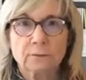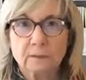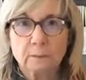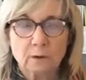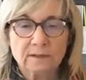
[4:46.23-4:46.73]

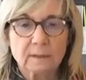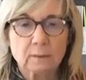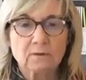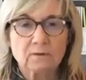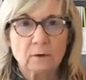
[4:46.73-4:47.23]

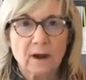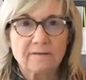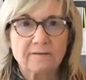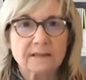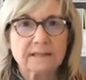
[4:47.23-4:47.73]
responsible for
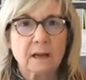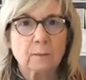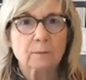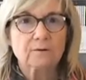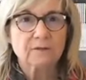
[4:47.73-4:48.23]

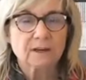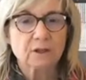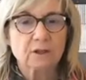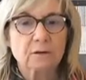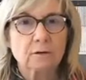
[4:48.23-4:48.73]
FSL
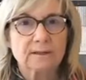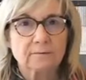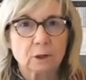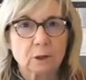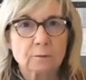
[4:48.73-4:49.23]
professional
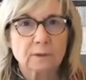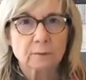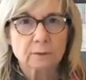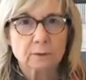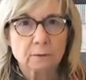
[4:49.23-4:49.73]
development
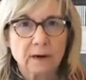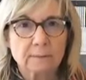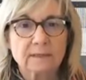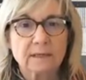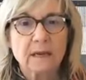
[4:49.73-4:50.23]

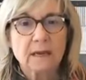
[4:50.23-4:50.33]
programs